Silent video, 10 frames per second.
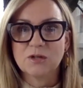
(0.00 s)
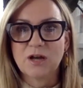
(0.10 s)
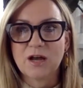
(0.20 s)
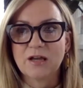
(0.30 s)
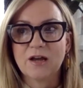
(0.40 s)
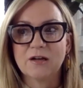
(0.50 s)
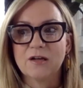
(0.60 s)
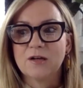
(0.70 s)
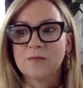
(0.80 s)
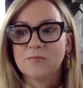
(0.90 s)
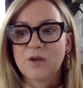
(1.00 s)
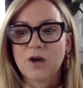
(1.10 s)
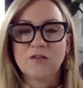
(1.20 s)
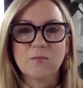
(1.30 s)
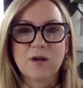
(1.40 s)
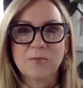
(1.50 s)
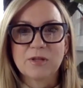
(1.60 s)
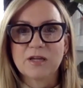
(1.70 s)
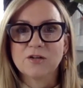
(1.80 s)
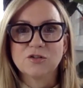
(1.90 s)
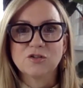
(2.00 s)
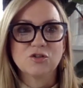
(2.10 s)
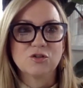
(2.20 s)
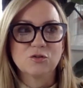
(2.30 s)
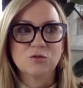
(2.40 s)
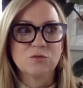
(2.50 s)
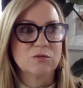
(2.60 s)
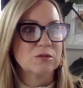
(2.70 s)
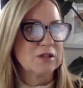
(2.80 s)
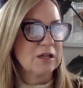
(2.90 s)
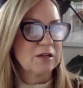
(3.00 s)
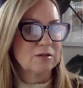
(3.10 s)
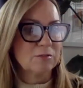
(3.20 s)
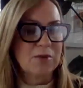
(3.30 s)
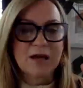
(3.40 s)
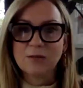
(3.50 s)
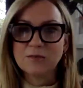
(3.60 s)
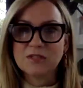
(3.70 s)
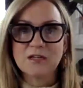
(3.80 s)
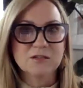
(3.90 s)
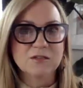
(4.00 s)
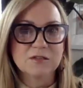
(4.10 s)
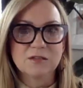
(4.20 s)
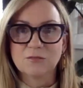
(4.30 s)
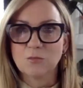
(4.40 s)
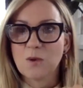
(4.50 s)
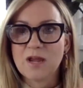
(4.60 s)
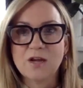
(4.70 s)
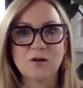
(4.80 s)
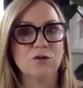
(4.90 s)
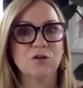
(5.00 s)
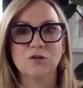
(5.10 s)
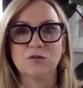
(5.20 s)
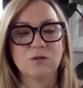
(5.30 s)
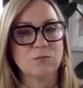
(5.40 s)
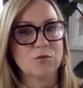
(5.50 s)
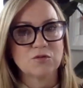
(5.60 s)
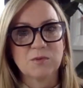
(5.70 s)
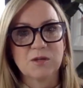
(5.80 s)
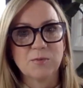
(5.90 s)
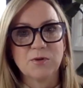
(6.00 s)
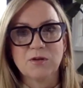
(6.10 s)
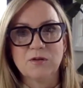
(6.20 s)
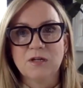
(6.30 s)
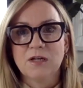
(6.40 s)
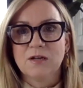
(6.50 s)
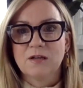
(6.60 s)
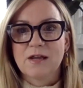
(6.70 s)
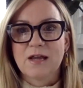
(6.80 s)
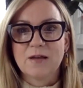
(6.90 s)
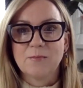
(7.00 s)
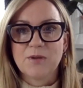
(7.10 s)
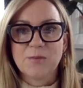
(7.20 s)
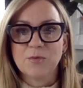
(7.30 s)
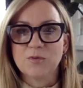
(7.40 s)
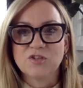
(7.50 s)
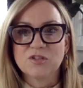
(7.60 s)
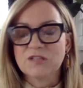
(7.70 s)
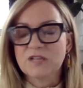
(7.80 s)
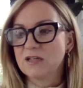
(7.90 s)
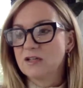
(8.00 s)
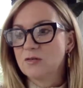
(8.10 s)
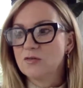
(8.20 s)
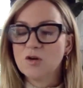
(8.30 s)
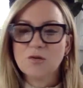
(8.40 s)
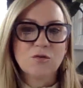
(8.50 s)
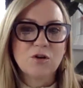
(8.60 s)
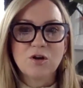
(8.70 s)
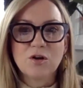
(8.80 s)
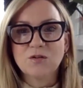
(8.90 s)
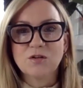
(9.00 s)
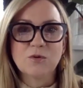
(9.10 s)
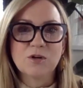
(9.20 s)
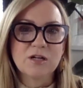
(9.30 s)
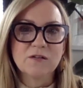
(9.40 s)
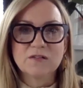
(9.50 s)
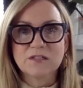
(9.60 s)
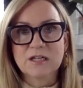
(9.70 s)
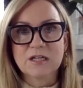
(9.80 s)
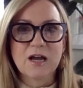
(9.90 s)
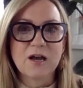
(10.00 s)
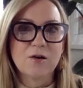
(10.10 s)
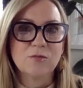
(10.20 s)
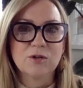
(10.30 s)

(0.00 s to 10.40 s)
And I got all of my planners to get backup dates way earlier than most people. And people were just saying, no, we're going to stick it out.